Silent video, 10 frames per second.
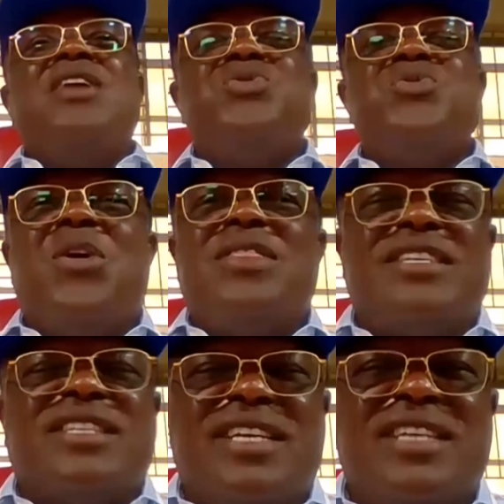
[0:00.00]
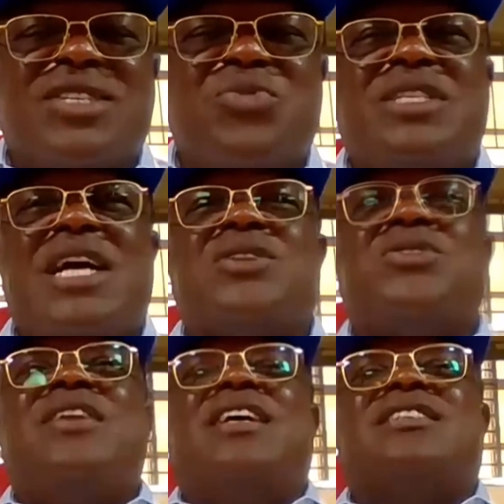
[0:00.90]
And you can't do all these
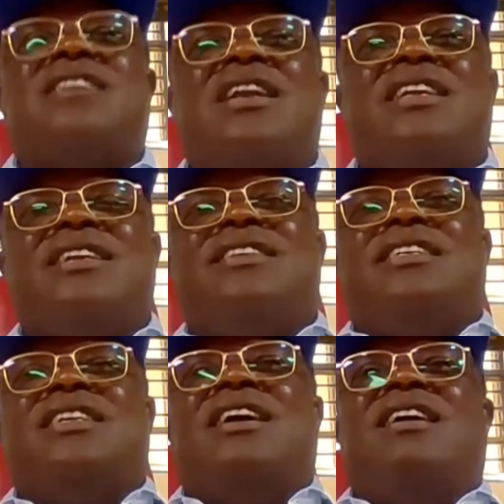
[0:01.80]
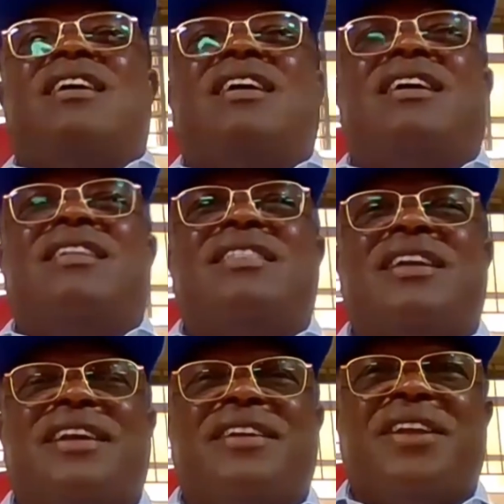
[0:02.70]
things without understanding the,
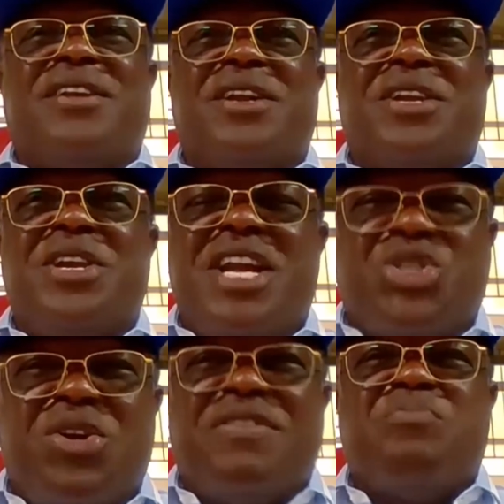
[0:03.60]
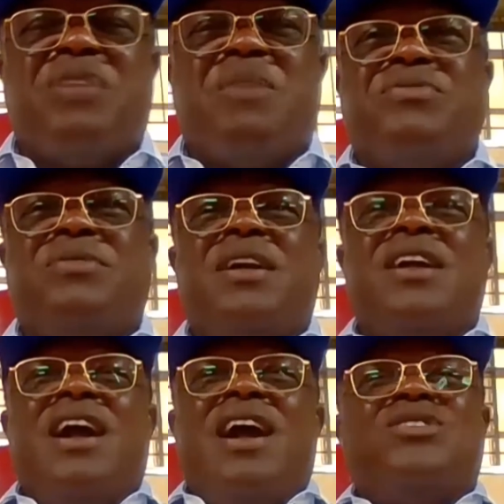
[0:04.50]
uh, uh, the, the, the nature of the
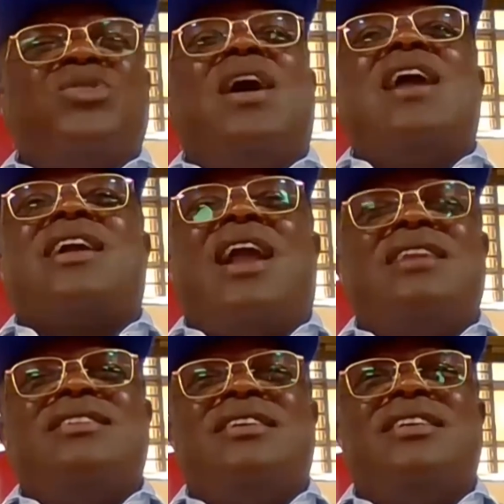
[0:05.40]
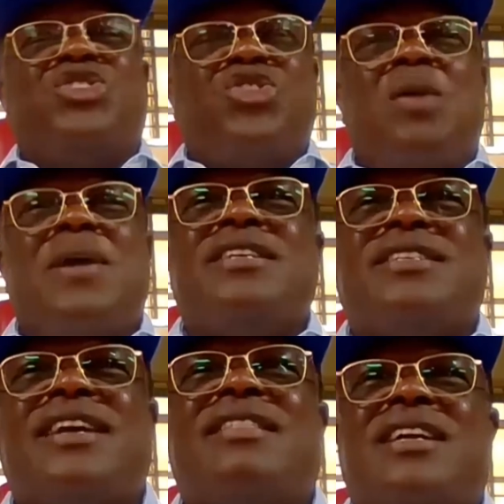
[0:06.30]
people. Uh, so I can, in
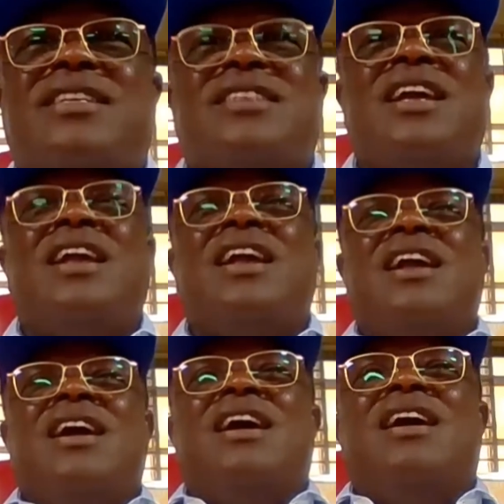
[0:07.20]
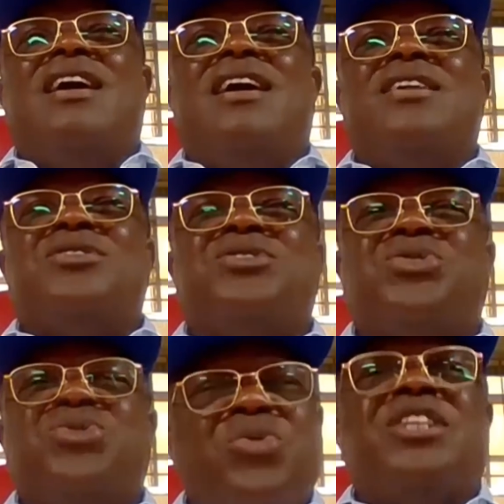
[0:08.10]
summary, say that
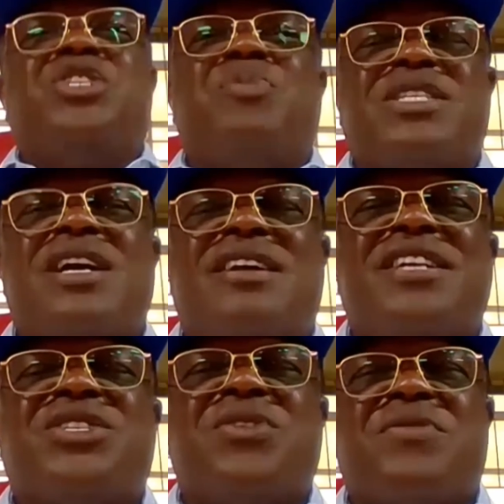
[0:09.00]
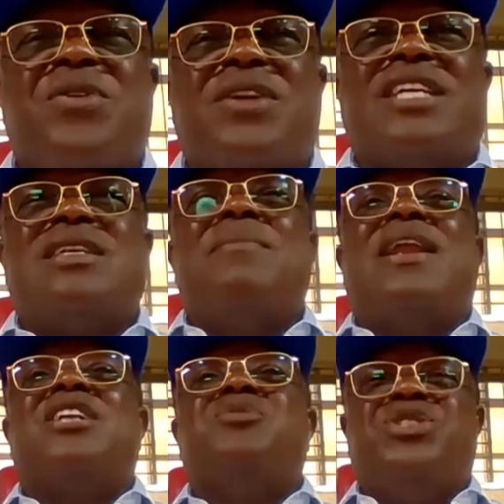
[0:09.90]
uh, through the special grace
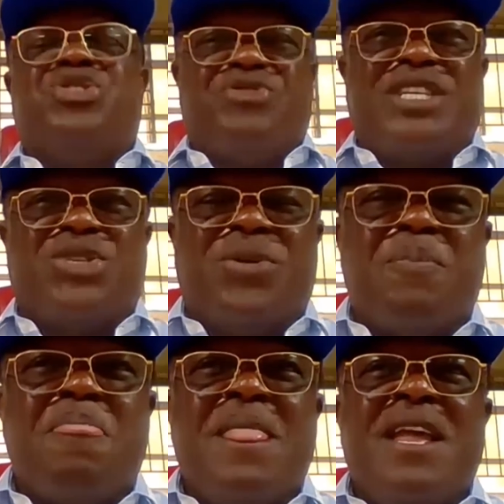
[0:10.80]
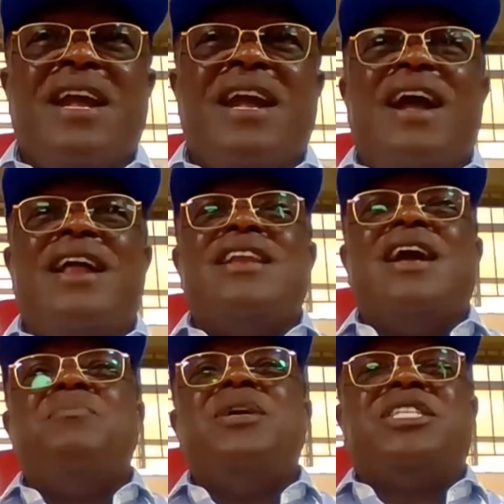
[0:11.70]
of God, that I'm an administrator, mm-hmm.